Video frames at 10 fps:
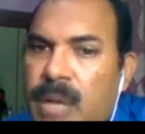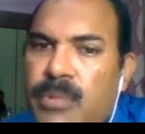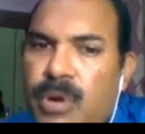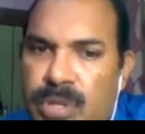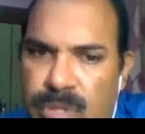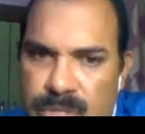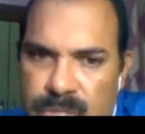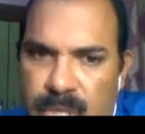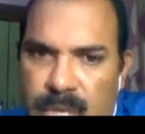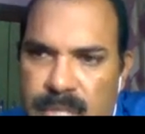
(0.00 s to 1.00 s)
elbow
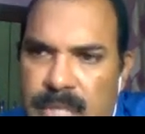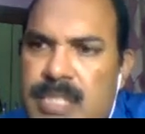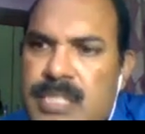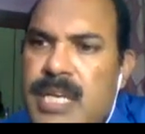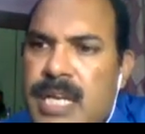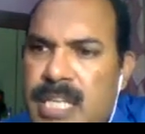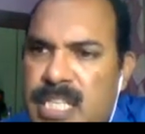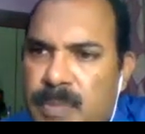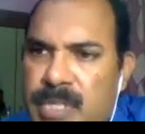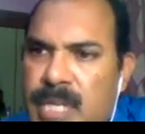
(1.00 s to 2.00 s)
orthosis that's a
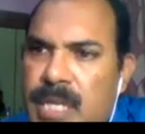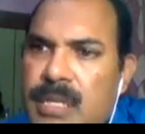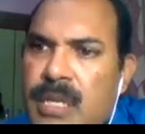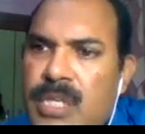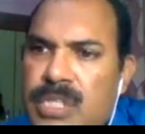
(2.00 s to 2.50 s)
static splint that